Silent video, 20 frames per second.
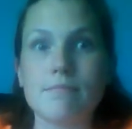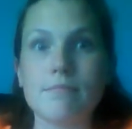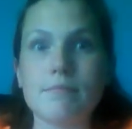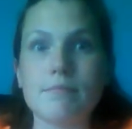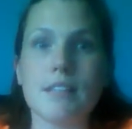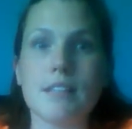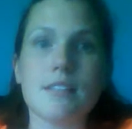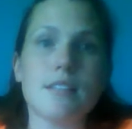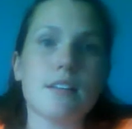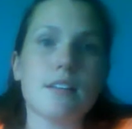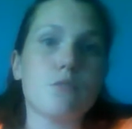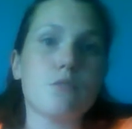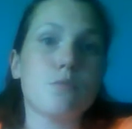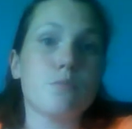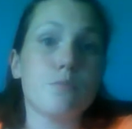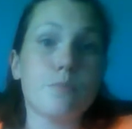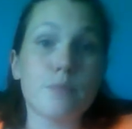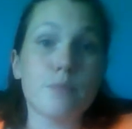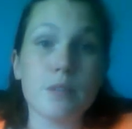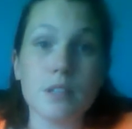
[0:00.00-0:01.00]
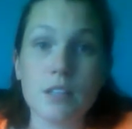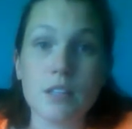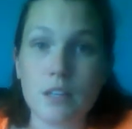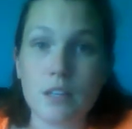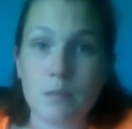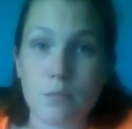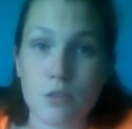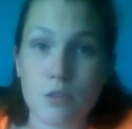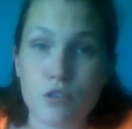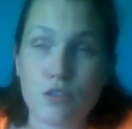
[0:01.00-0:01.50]
It sounds really
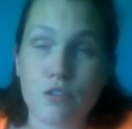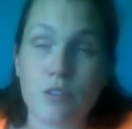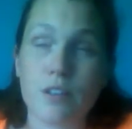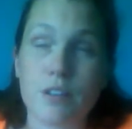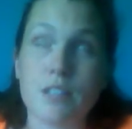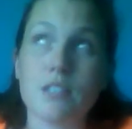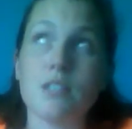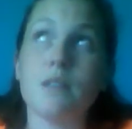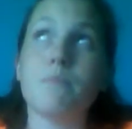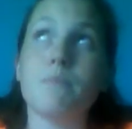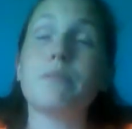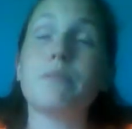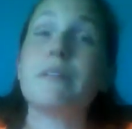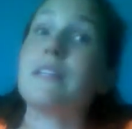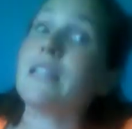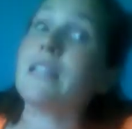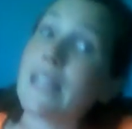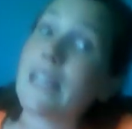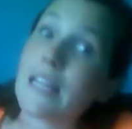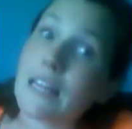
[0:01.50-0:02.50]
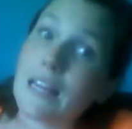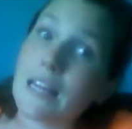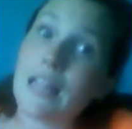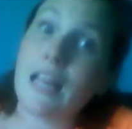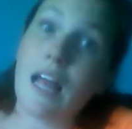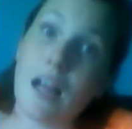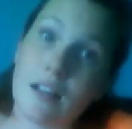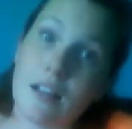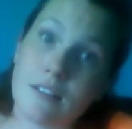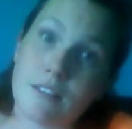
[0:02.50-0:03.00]
immature and it's completely
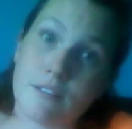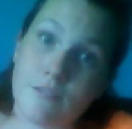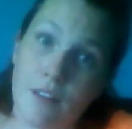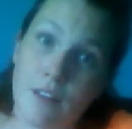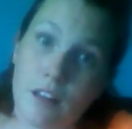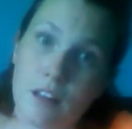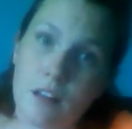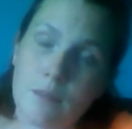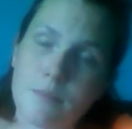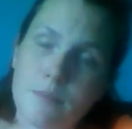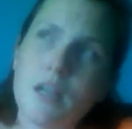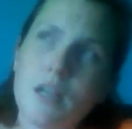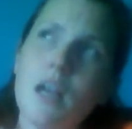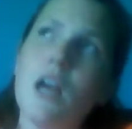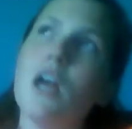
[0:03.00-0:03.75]
undeveloped.